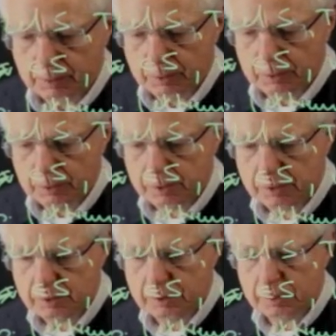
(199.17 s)
blue.
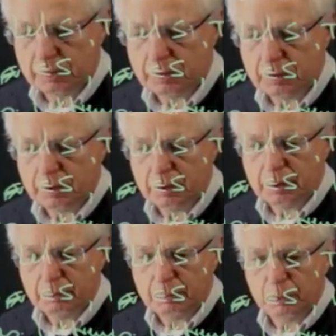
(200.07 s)

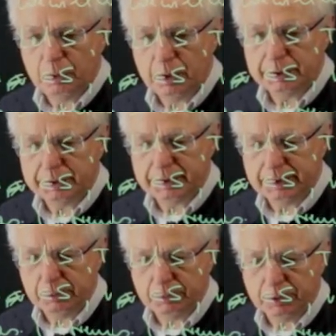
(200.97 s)
Blue are the
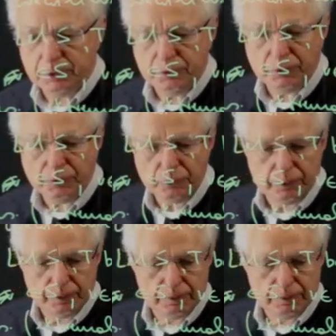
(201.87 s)
inner vertices